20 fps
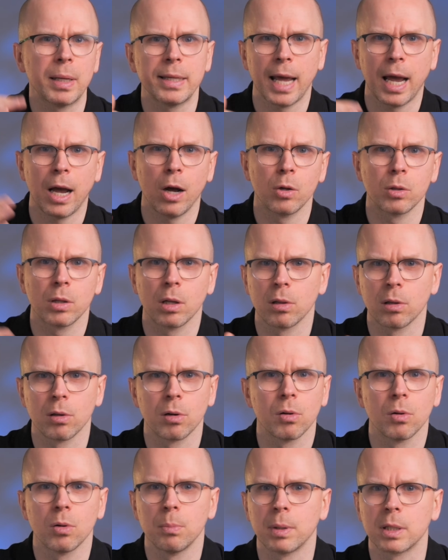down a
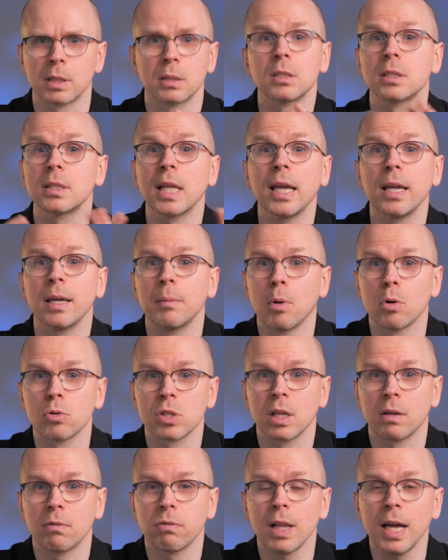little but staying
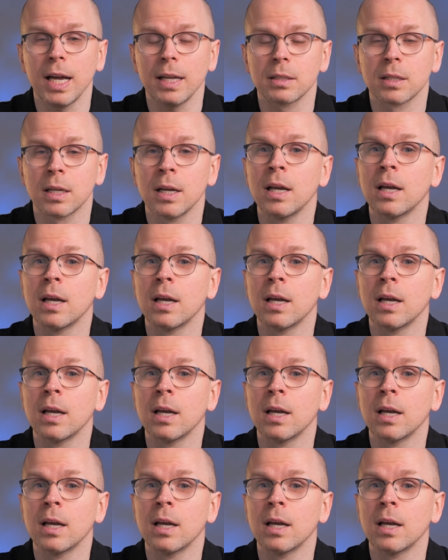mostly flat,